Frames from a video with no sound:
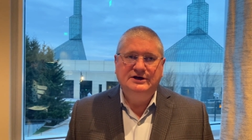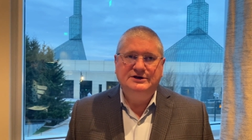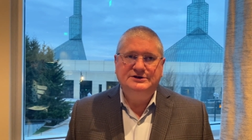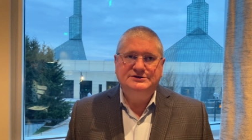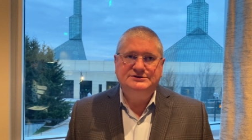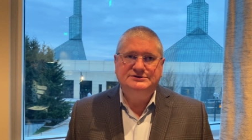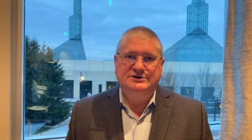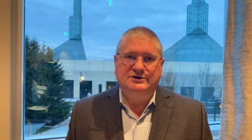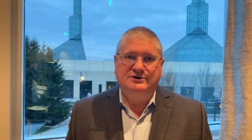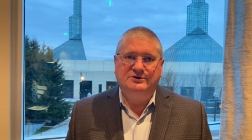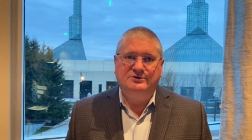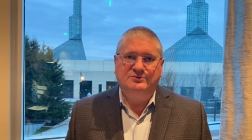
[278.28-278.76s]

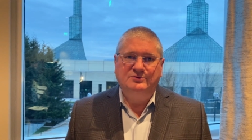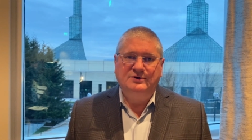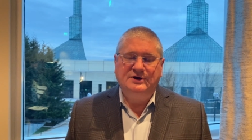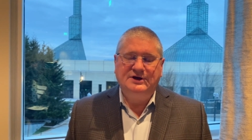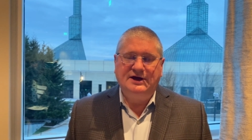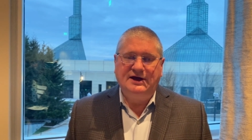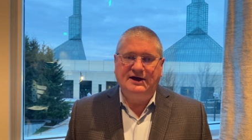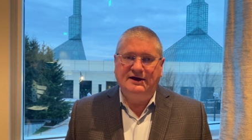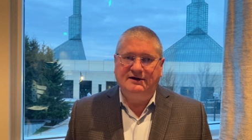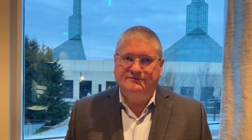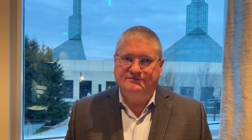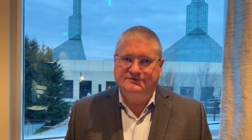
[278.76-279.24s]
So
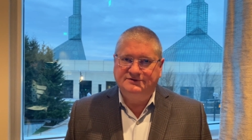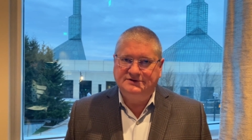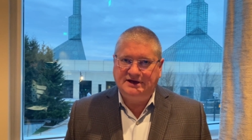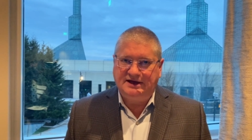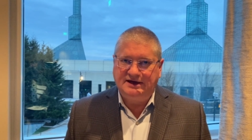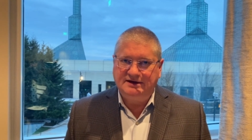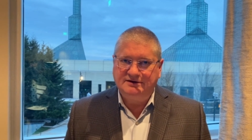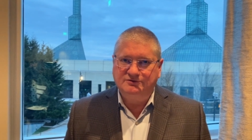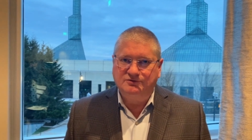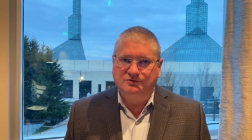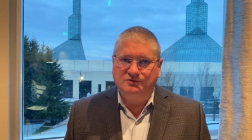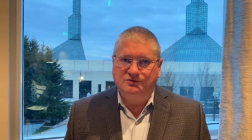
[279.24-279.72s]
we have
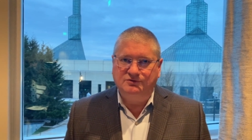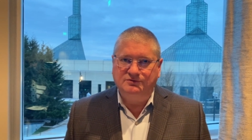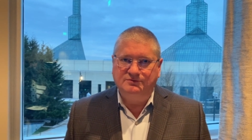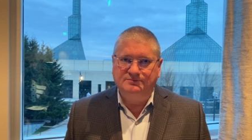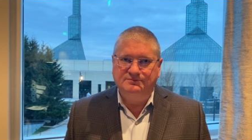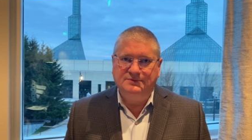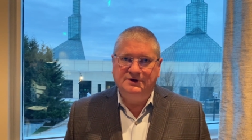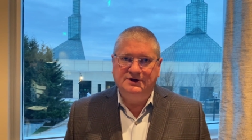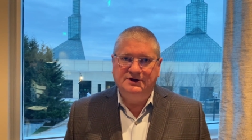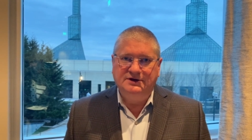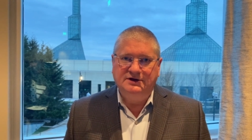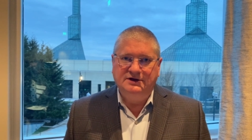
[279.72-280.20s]

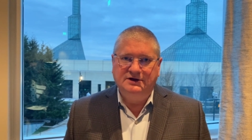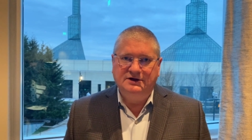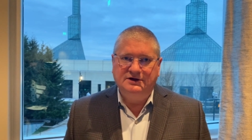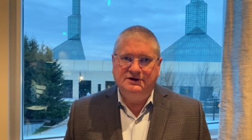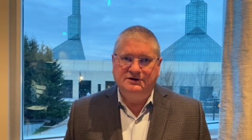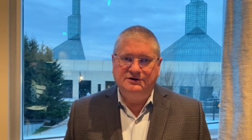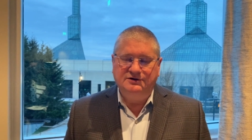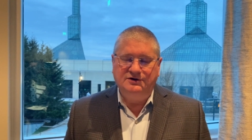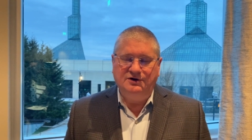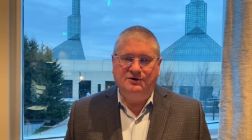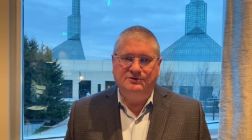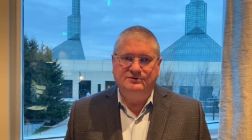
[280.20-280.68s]
take-home
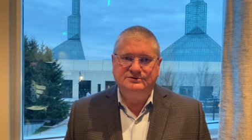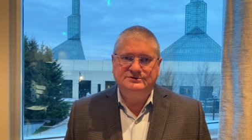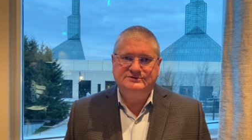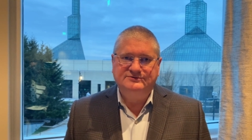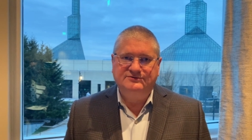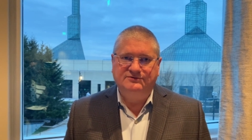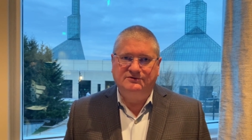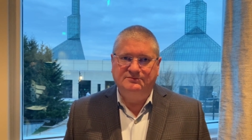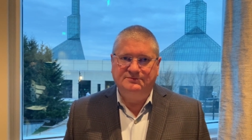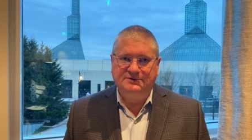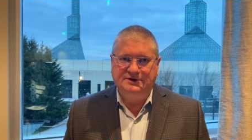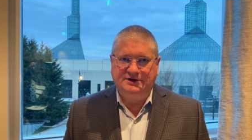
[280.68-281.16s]
notes
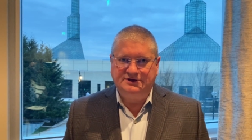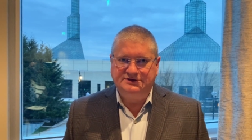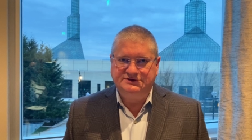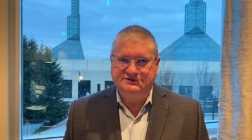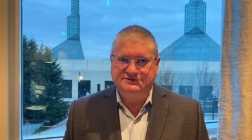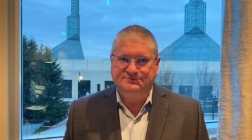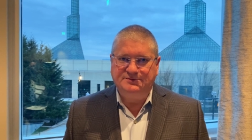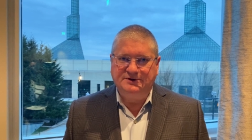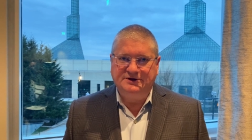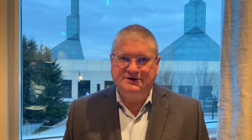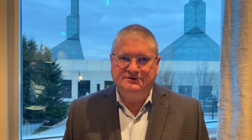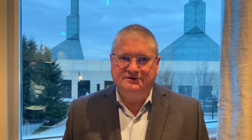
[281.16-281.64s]
from each
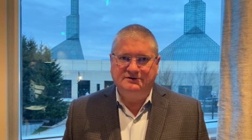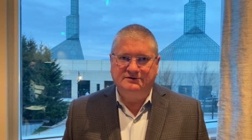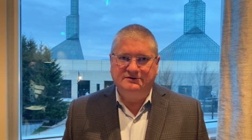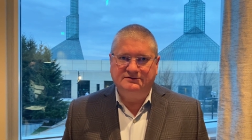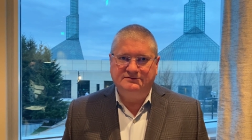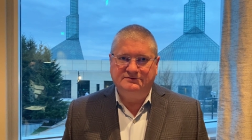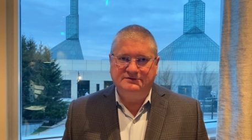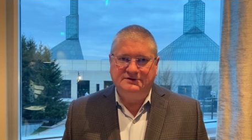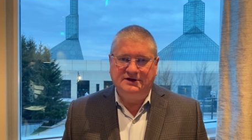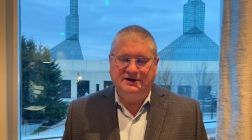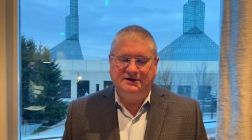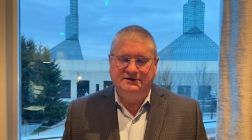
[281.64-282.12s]

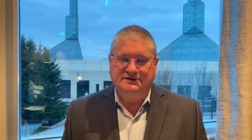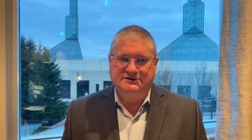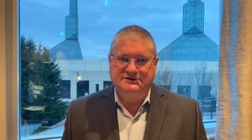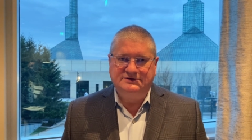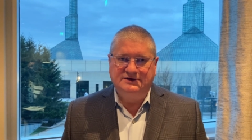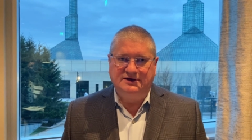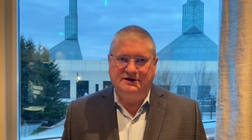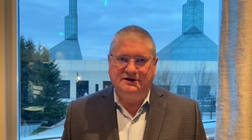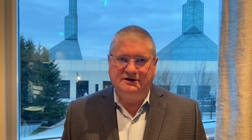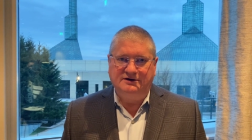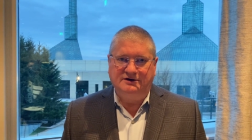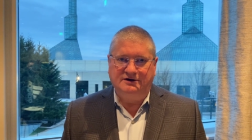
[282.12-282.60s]
speaker that
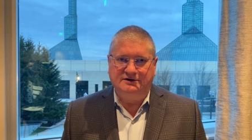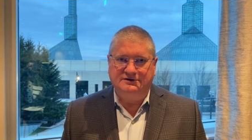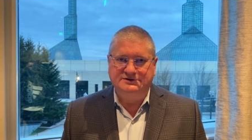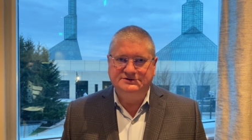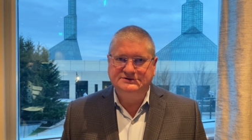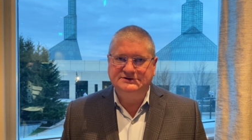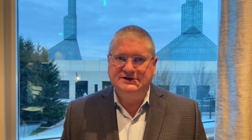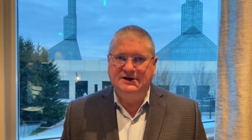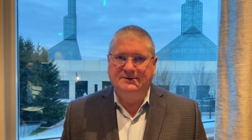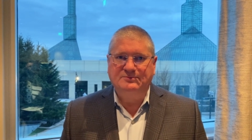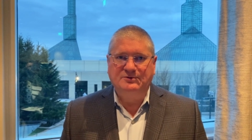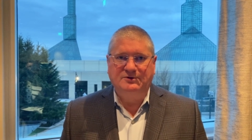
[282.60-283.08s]
are
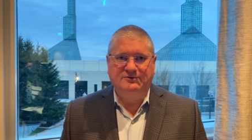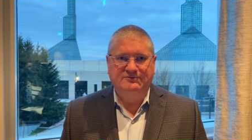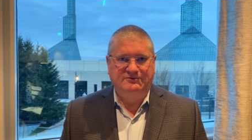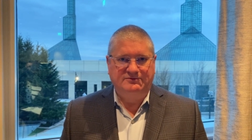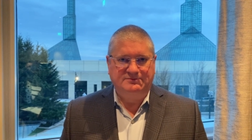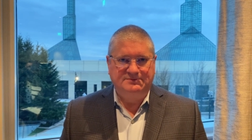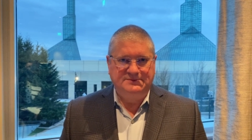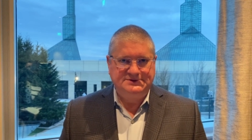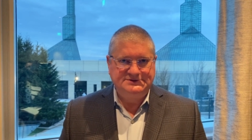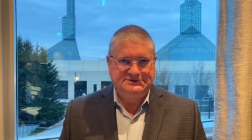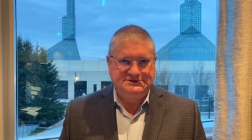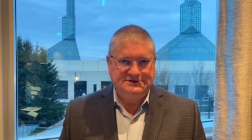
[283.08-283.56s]
separate
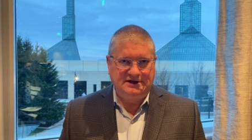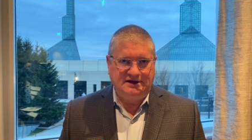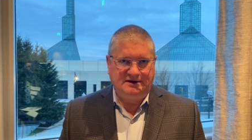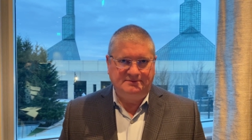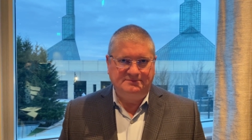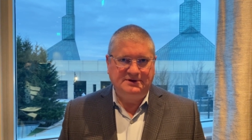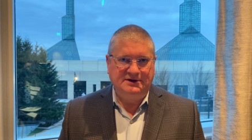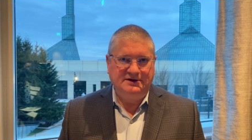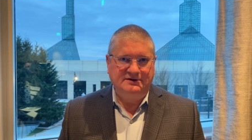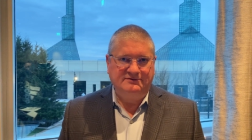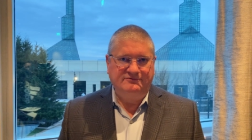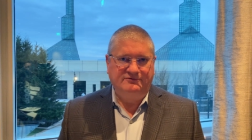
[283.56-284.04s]
from the
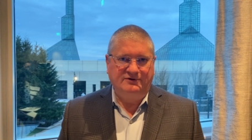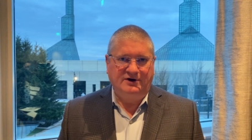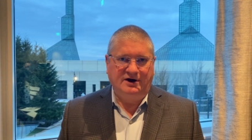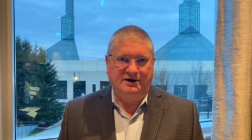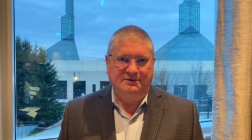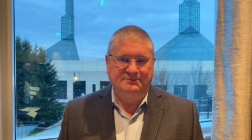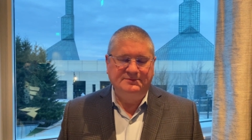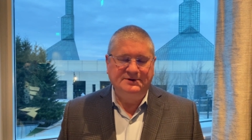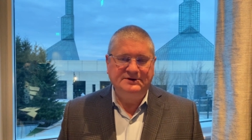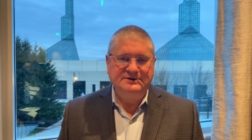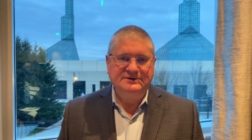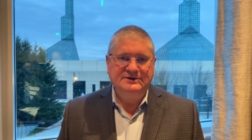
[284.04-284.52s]
CME
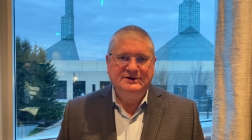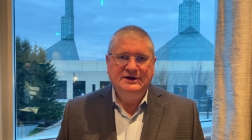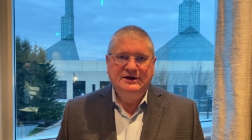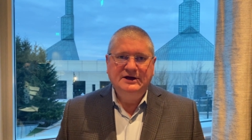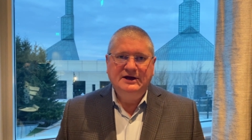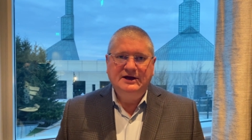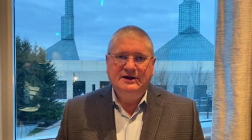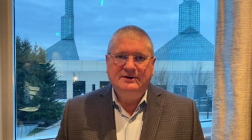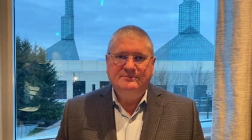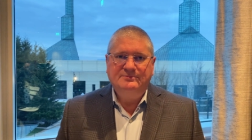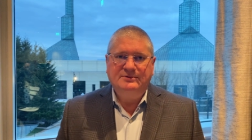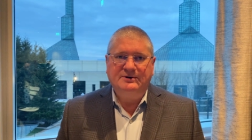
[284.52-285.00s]
environment,
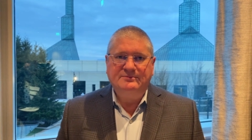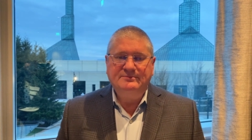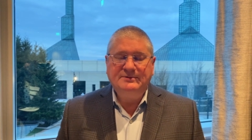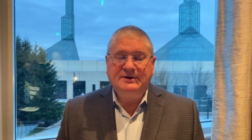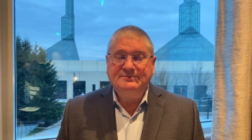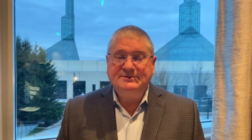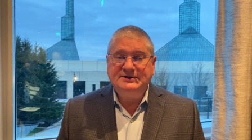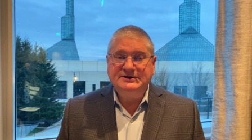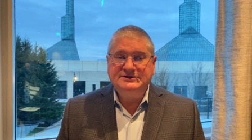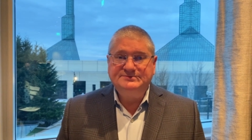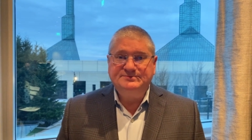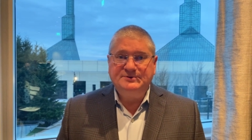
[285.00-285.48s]
but
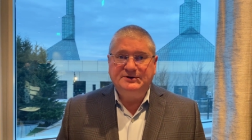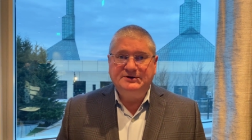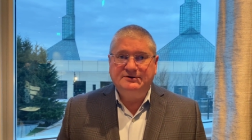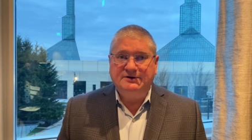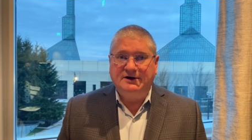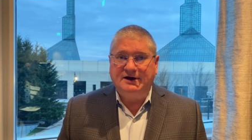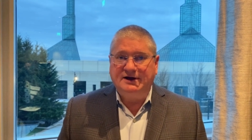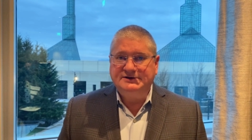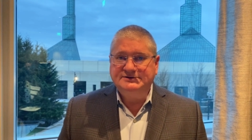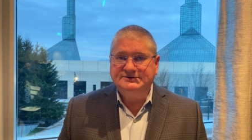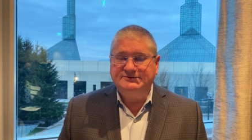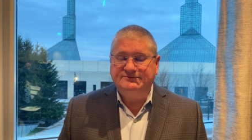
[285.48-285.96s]
maybe a
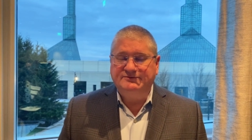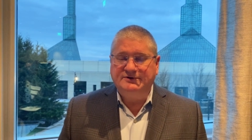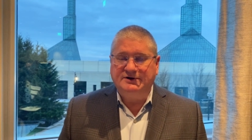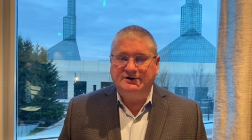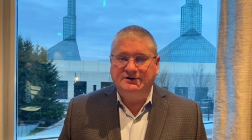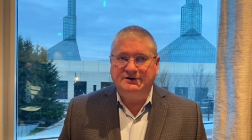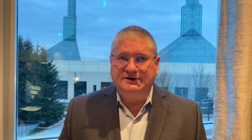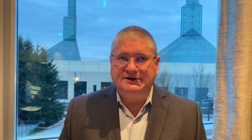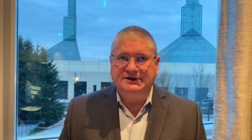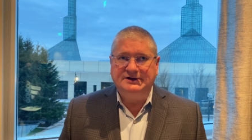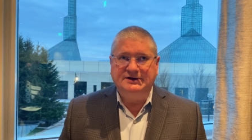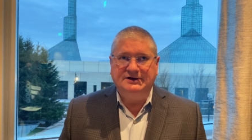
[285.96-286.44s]
speaker has a
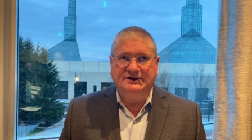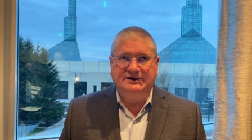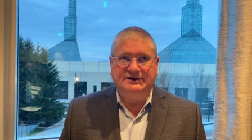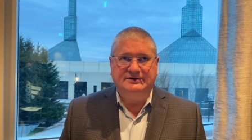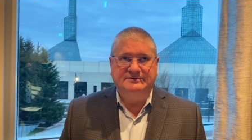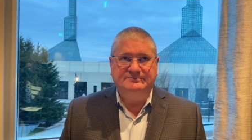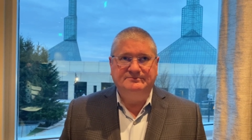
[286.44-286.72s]
very